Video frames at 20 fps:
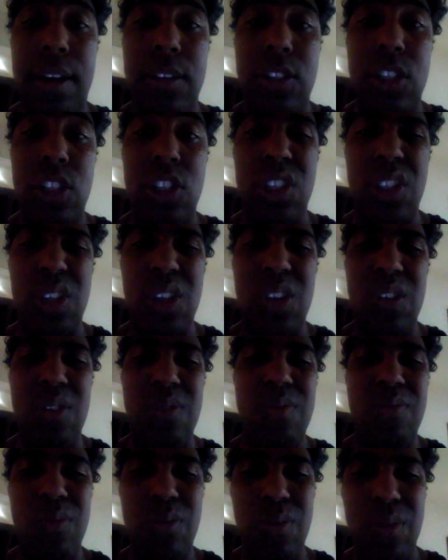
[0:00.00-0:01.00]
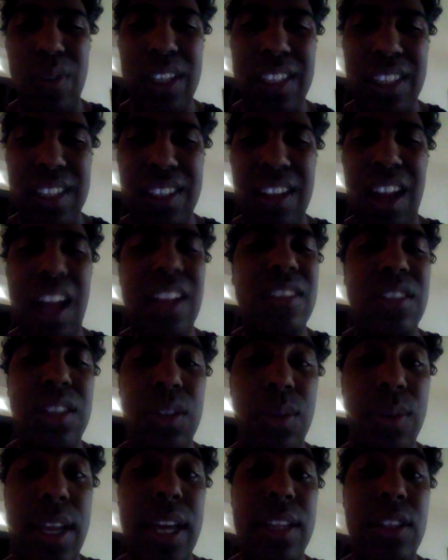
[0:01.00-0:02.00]
So let's not
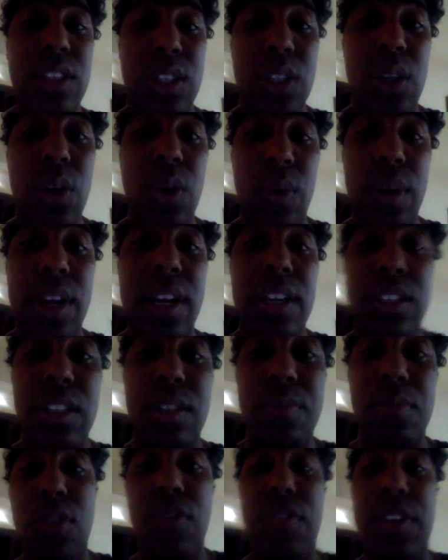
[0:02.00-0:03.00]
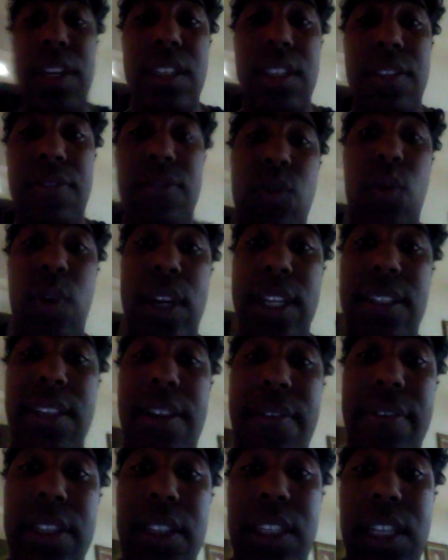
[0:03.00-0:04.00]
do that. So here's the movies of
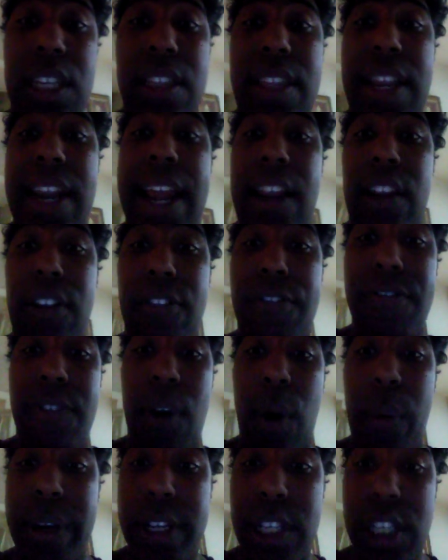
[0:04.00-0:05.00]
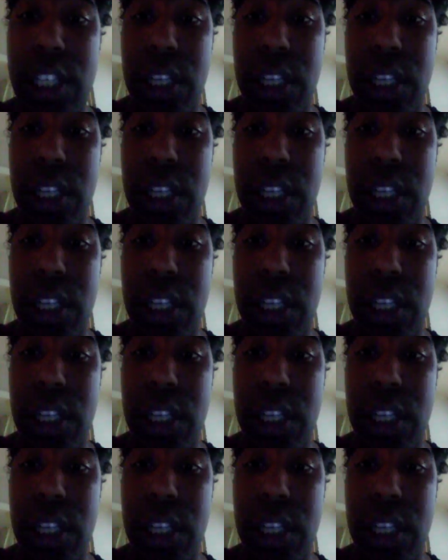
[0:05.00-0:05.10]
2017 that I look forward